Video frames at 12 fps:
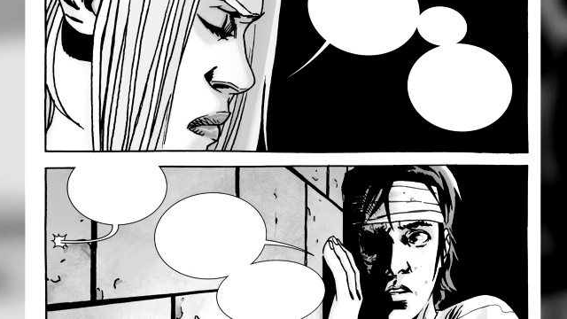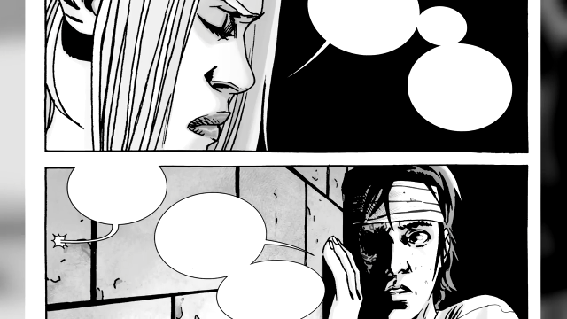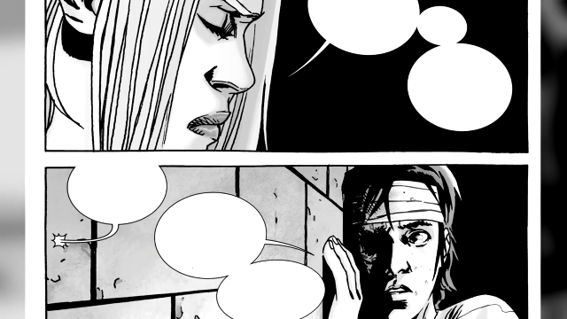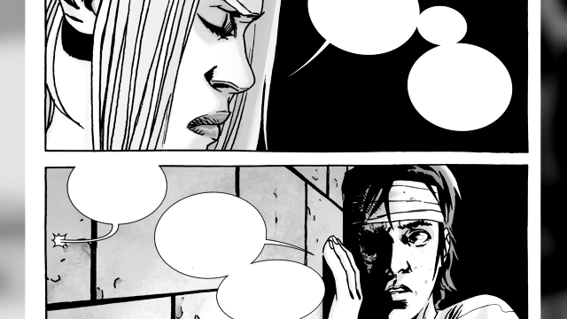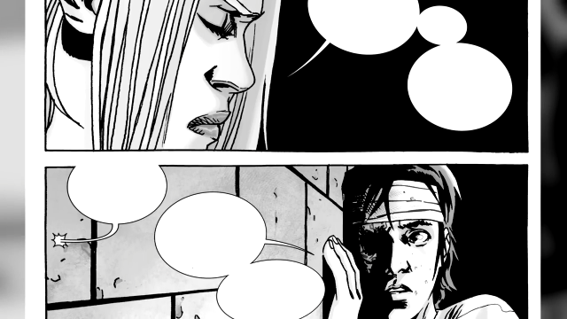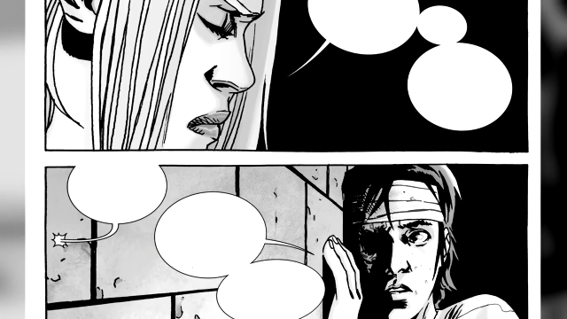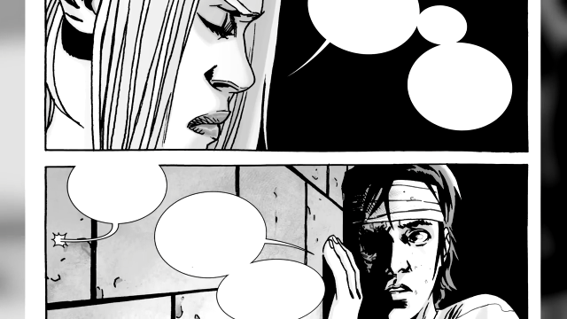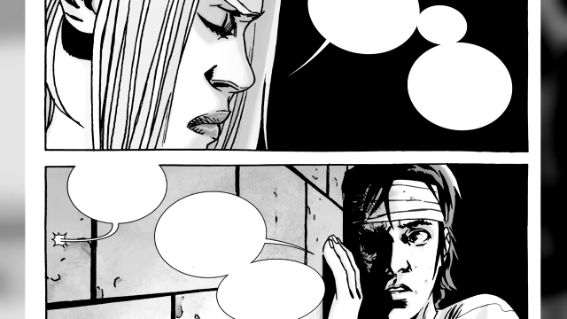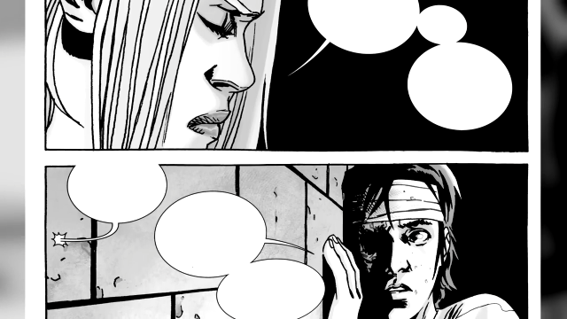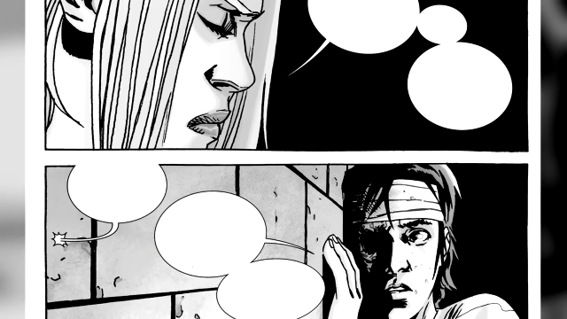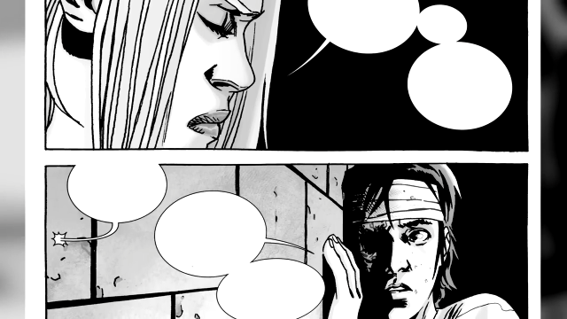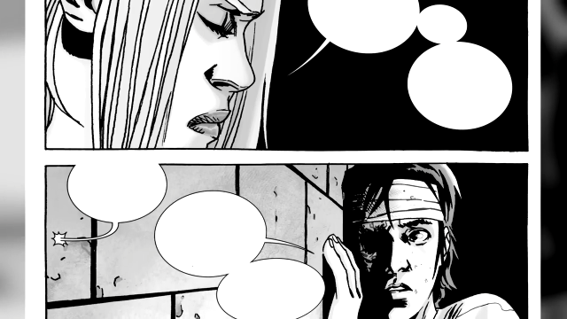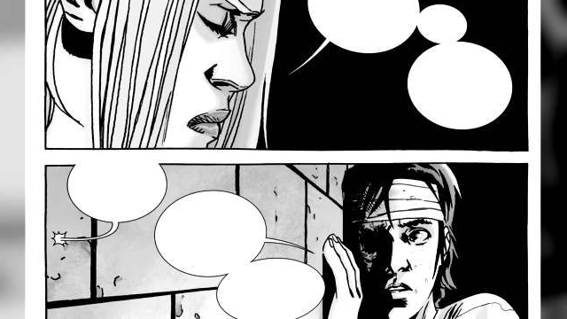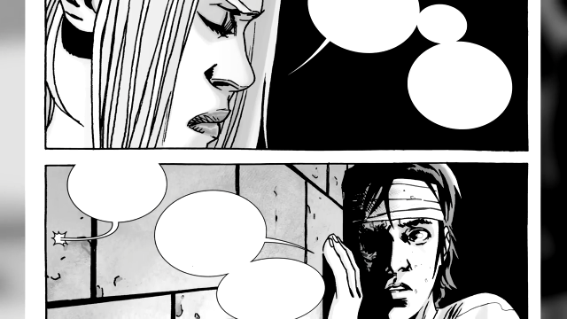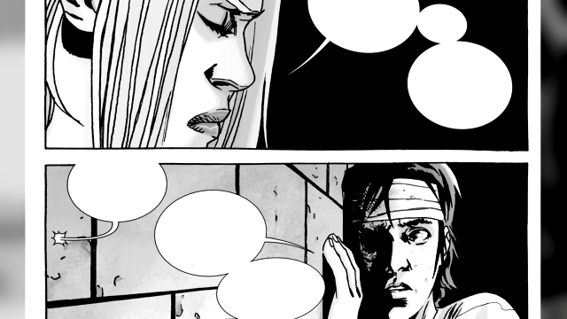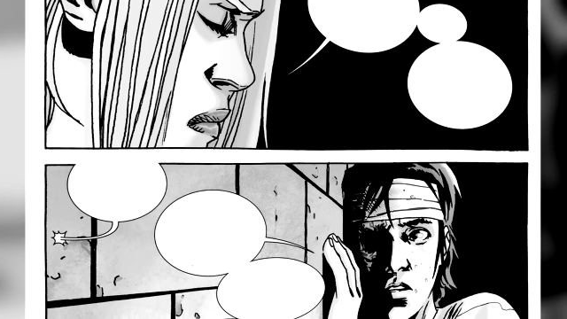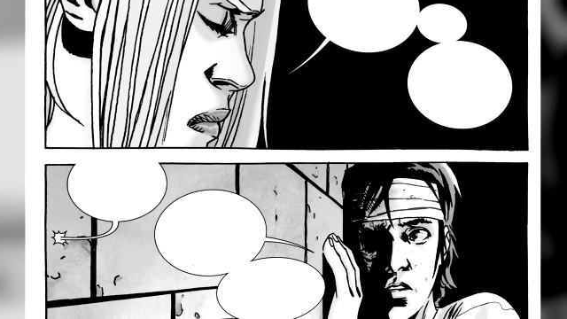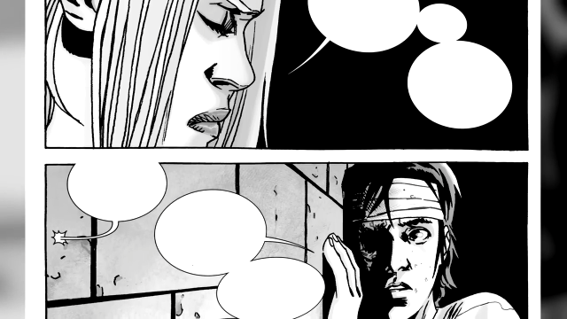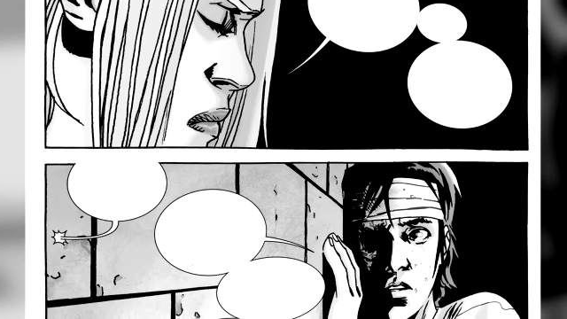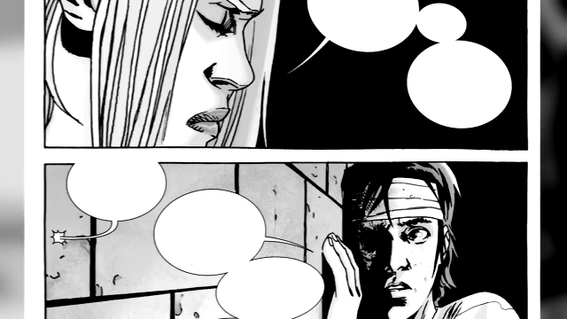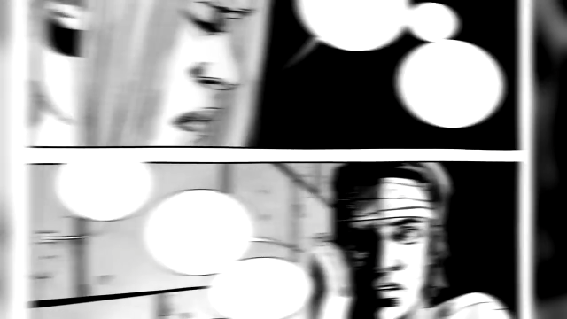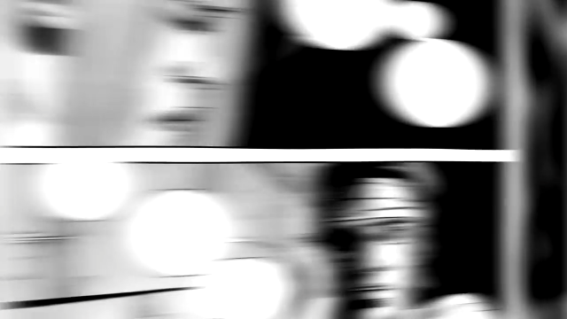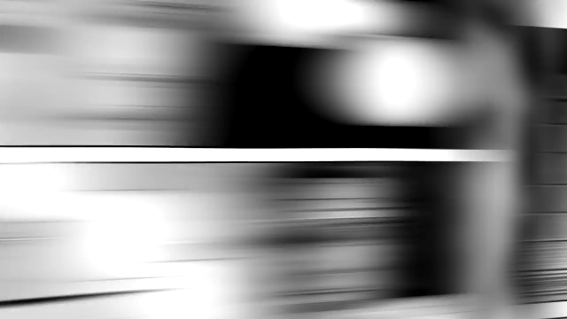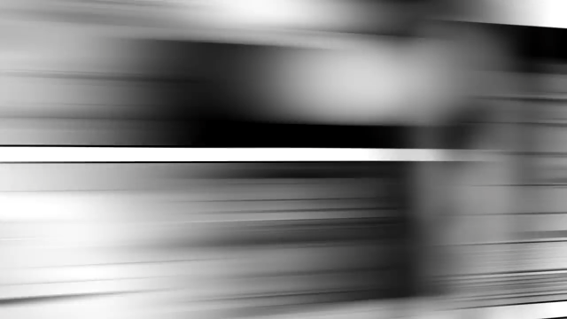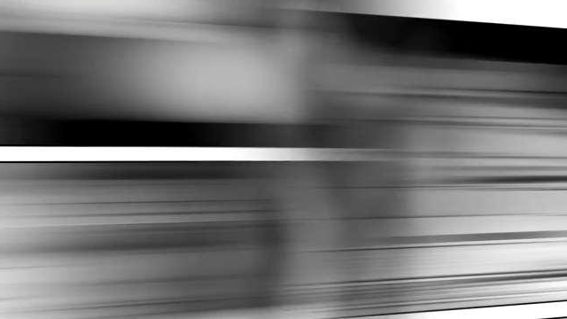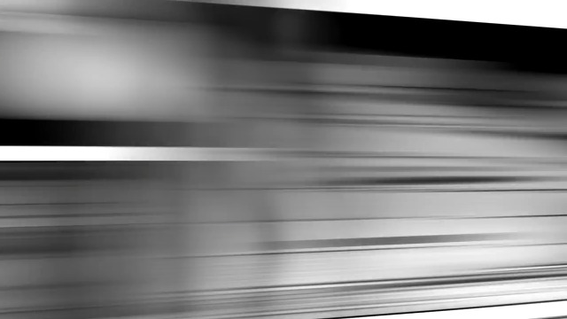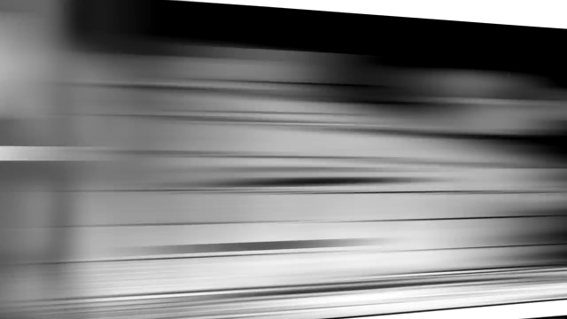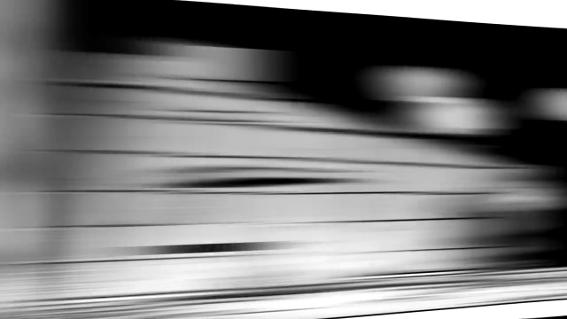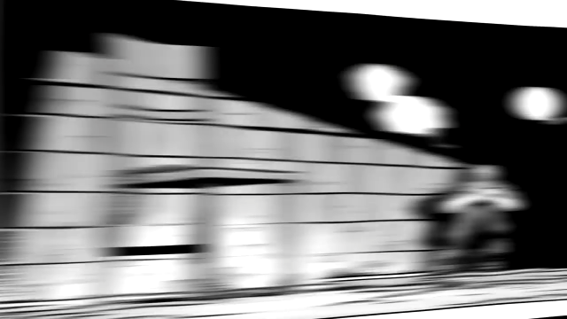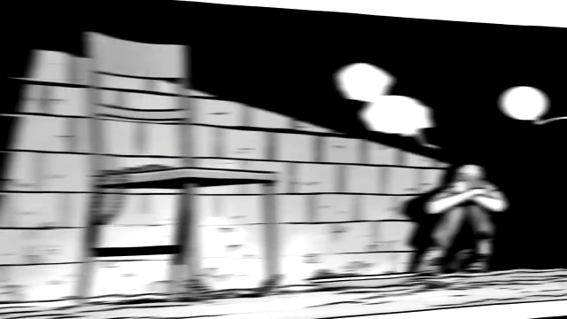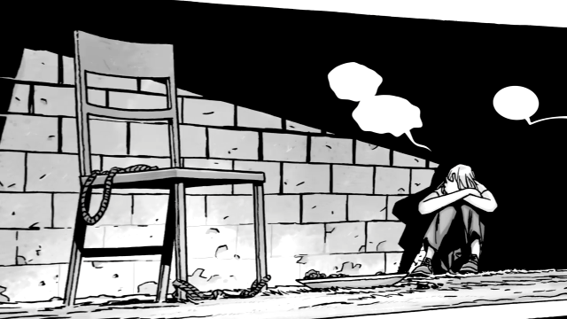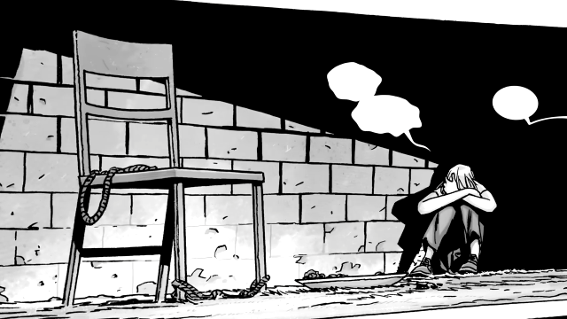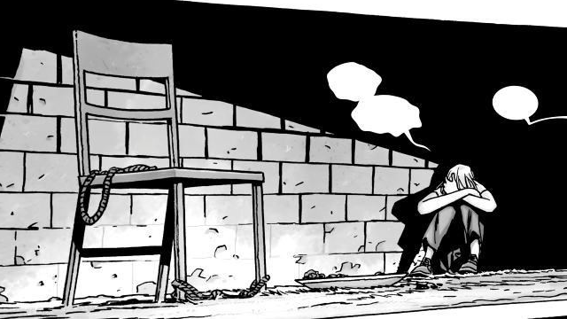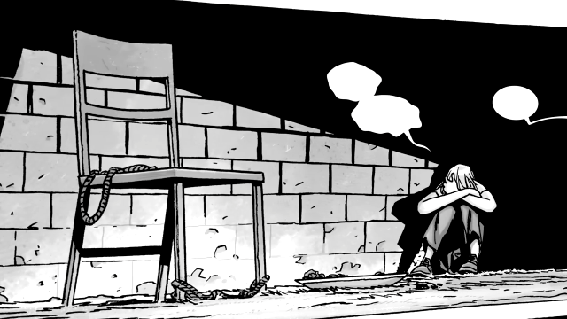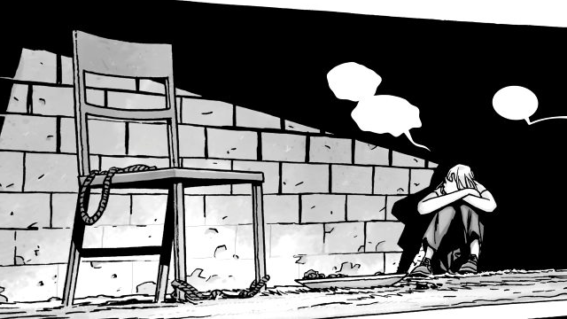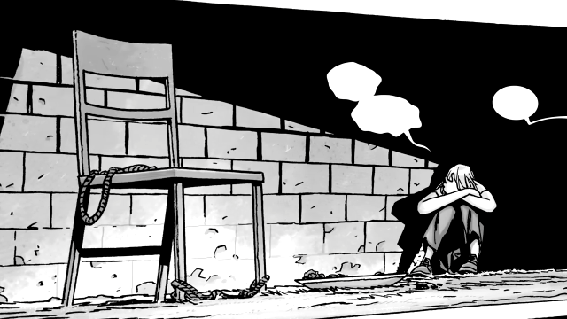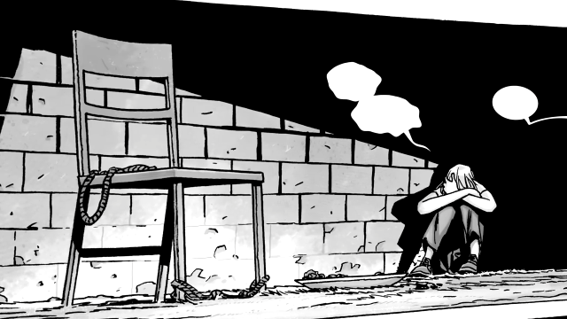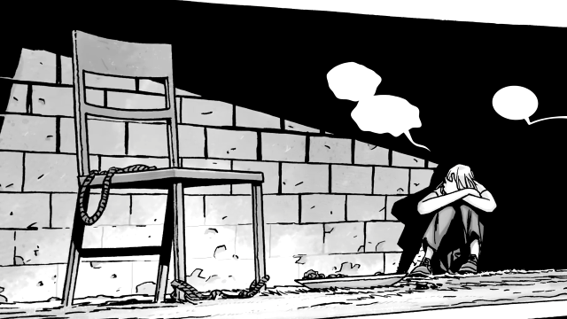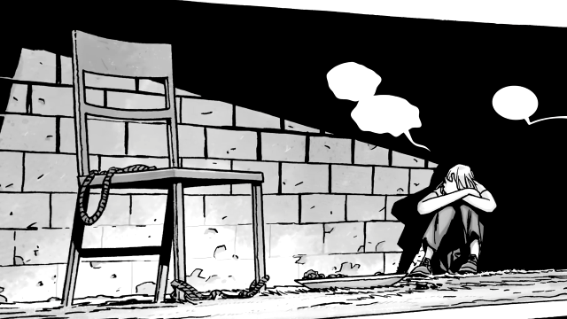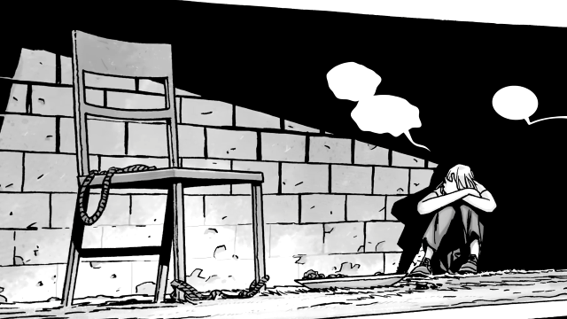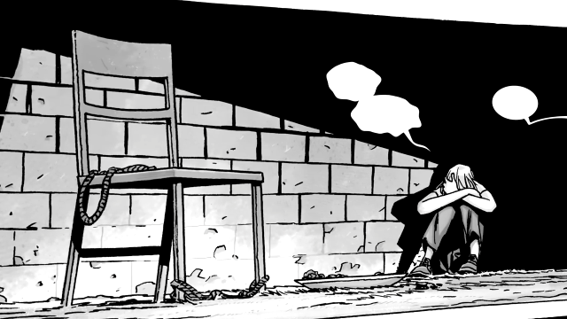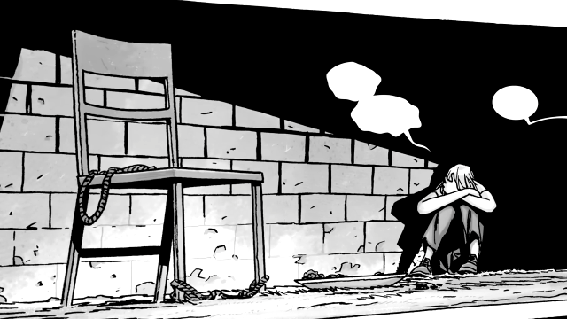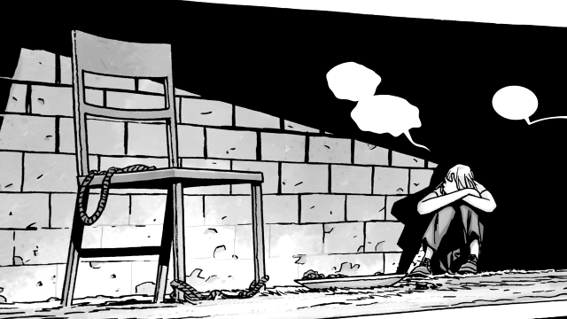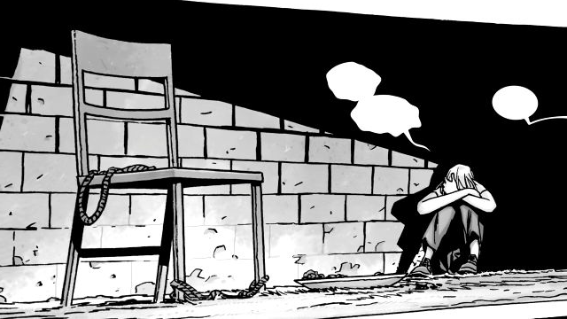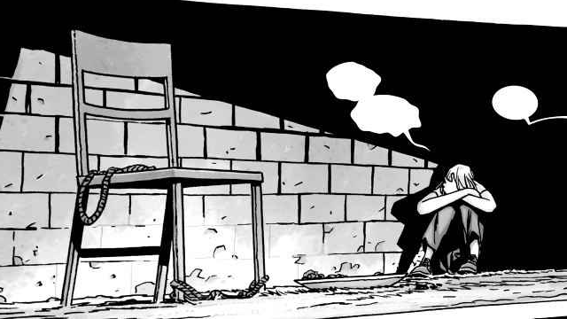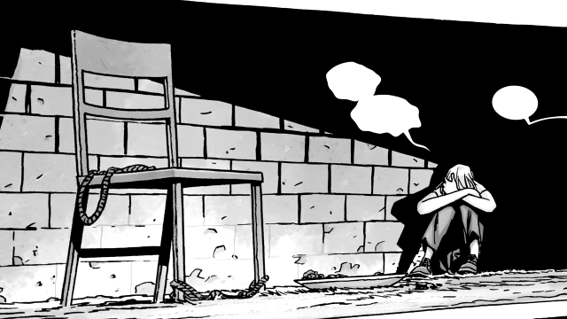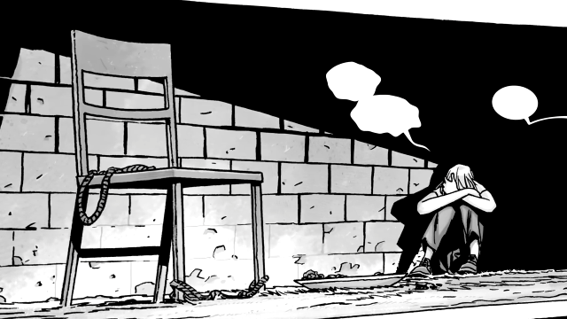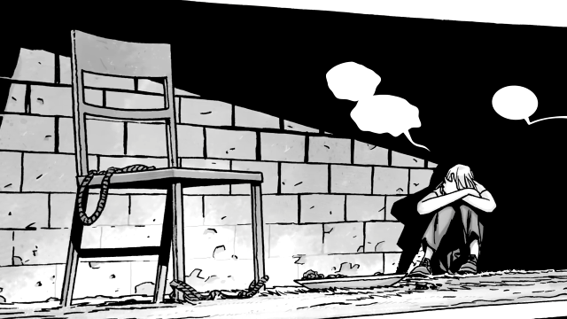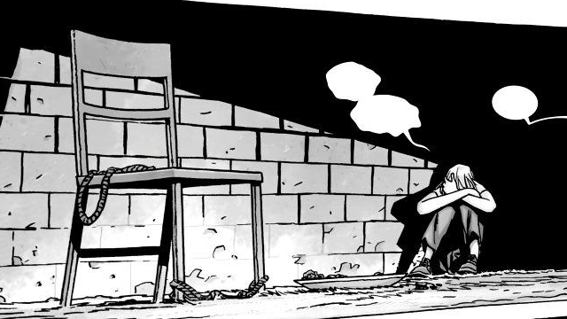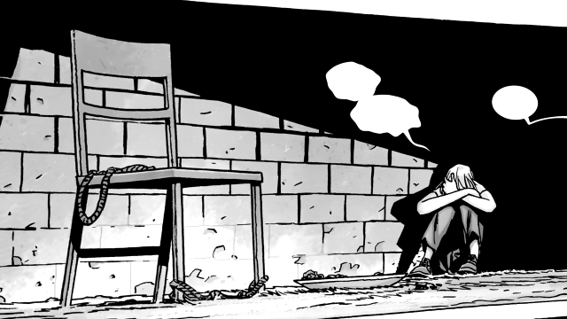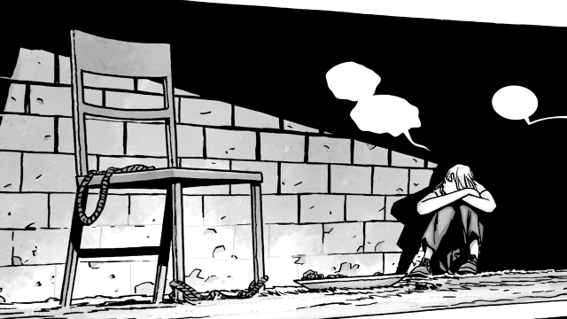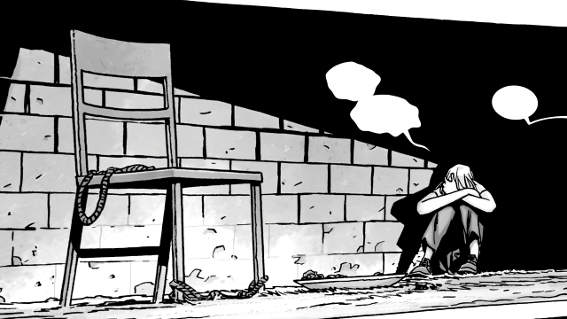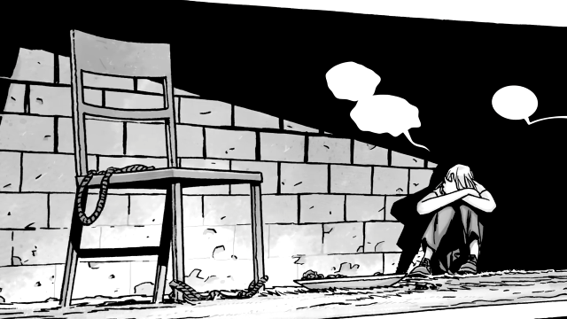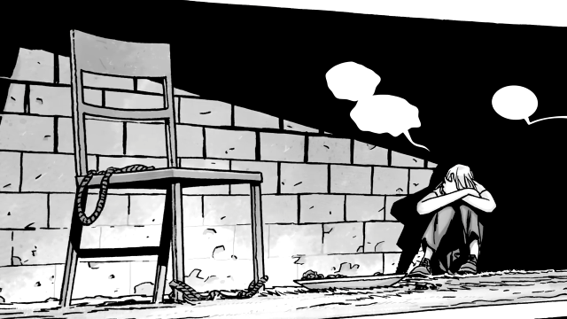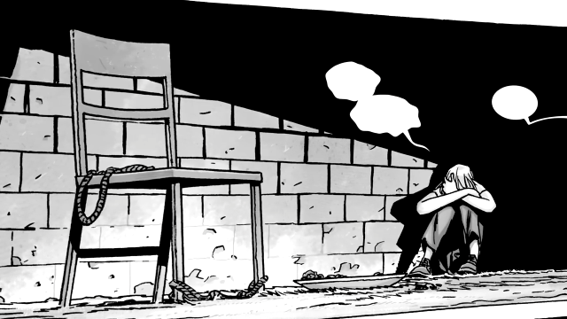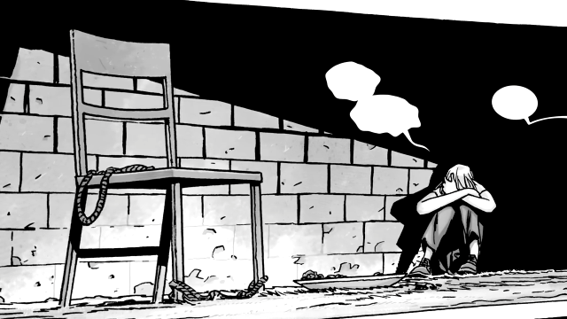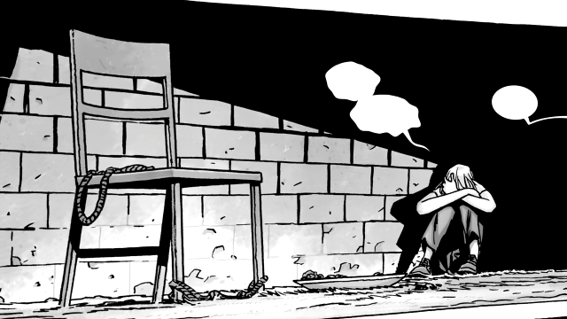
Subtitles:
No face is visible, so there are no lips to read.